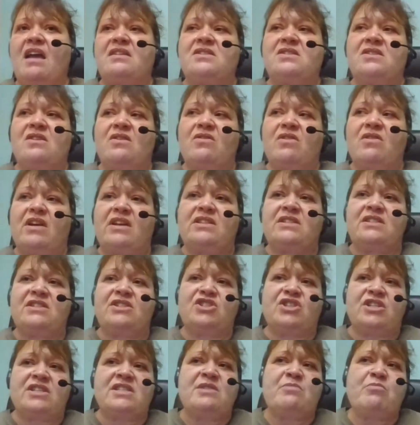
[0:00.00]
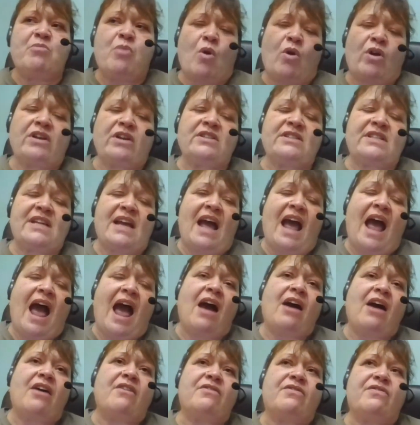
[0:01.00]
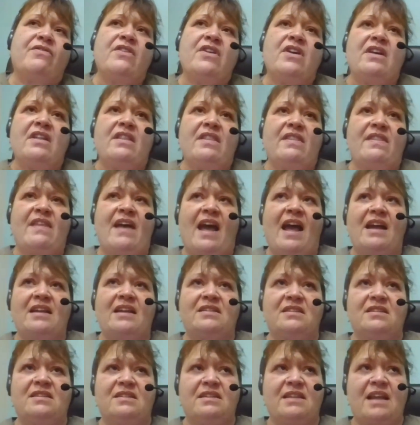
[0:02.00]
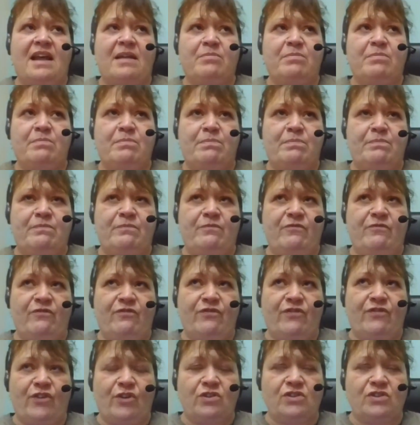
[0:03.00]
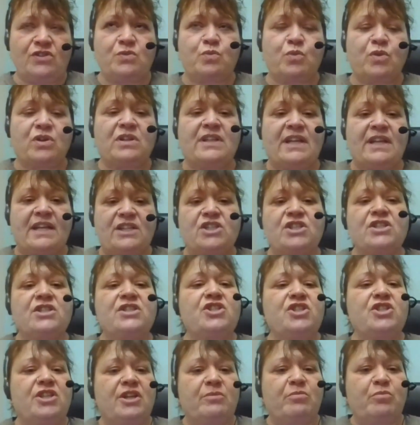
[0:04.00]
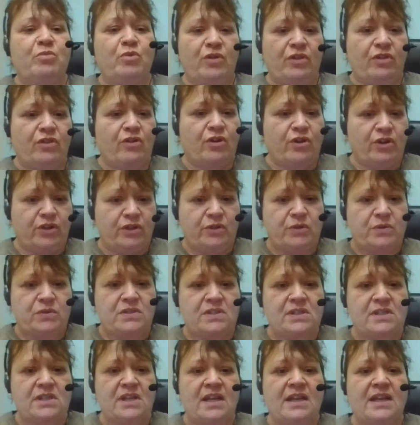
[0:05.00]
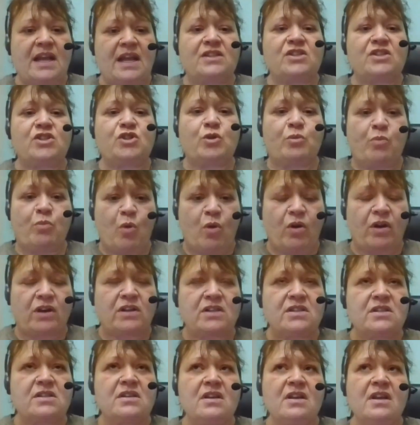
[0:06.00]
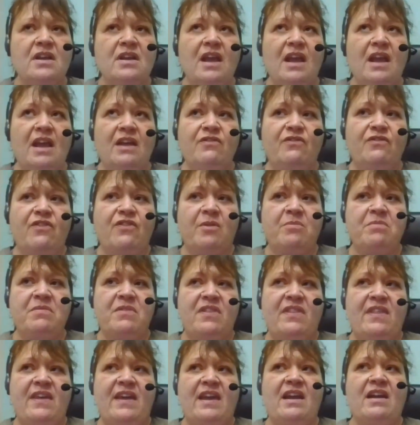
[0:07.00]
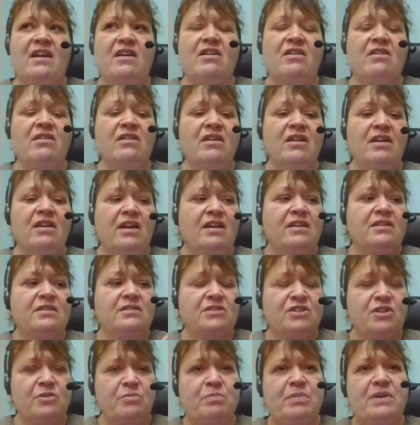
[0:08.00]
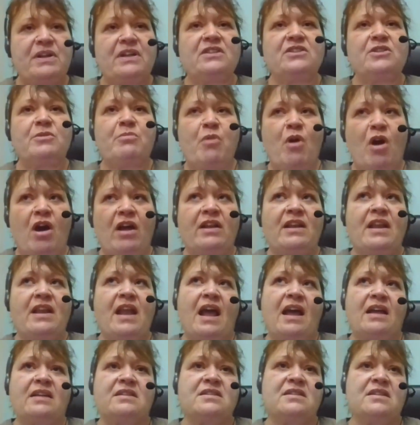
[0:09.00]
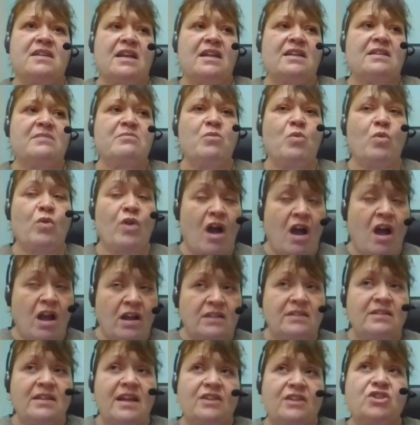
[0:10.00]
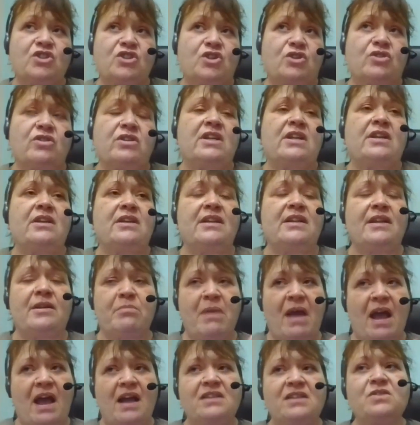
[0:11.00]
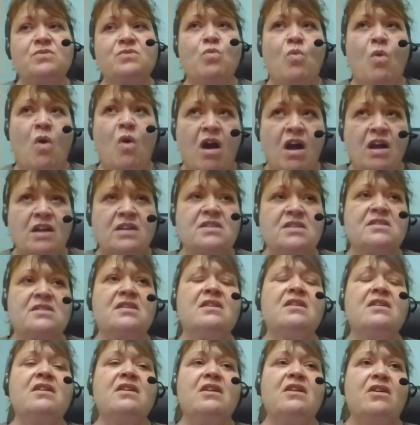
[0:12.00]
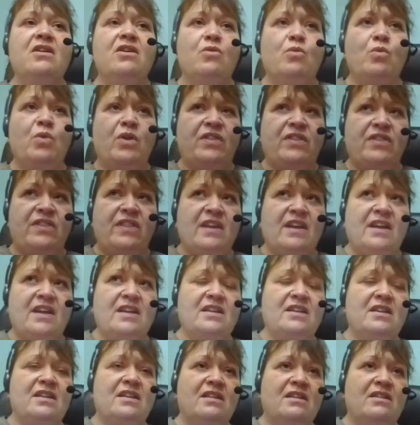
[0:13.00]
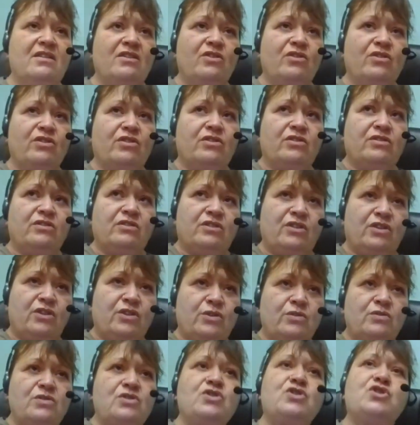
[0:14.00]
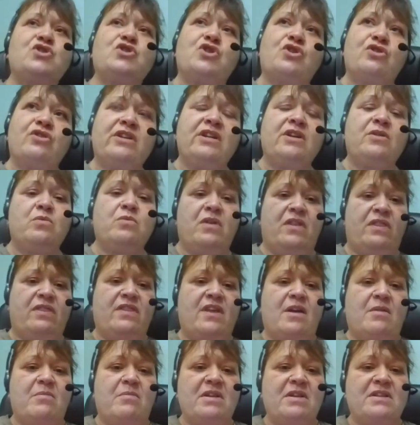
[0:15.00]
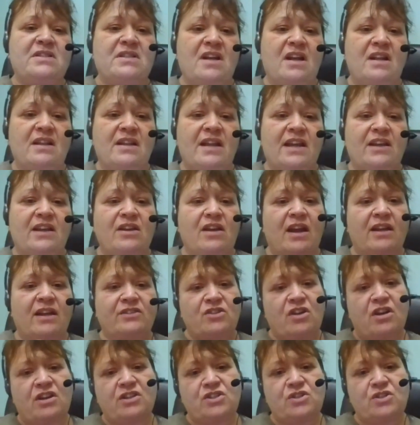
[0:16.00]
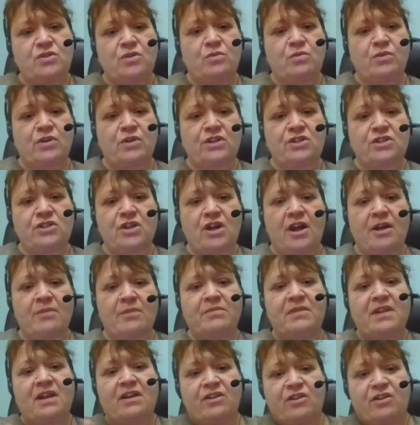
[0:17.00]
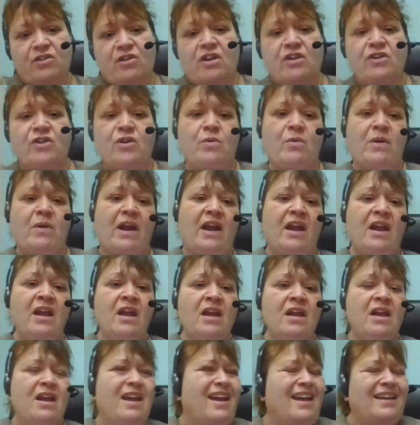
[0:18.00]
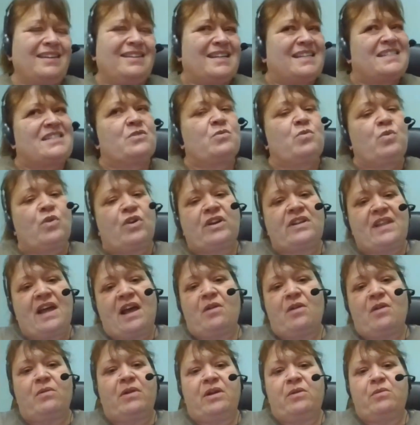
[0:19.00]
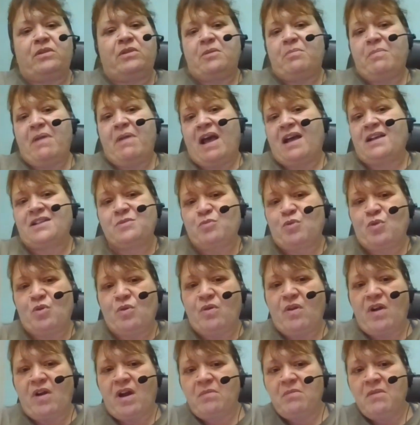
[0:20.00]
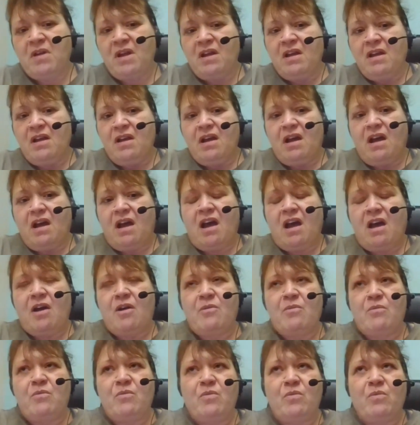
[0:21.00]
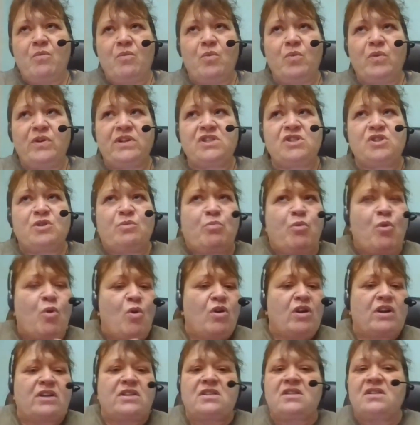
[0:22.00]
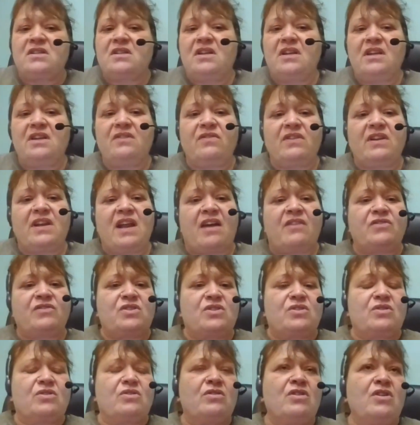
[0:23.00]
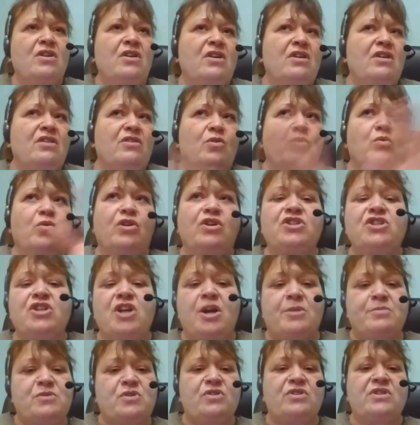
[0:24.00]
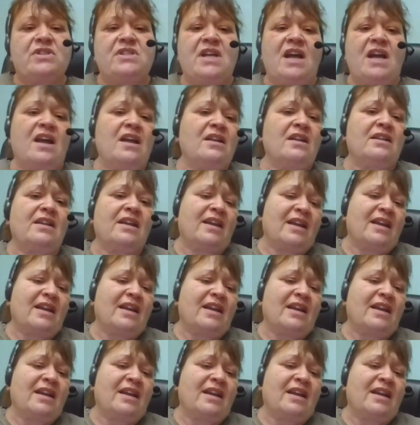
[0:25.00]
So it's just important to have that first relationship with our youths and that support, and from there to build upon that and walk that journey, like past walks within the youth's journey with them. It's not like I taught you a workshop, now you're on your way. It doesn't work that way with the past program. We support even after the workshops are done.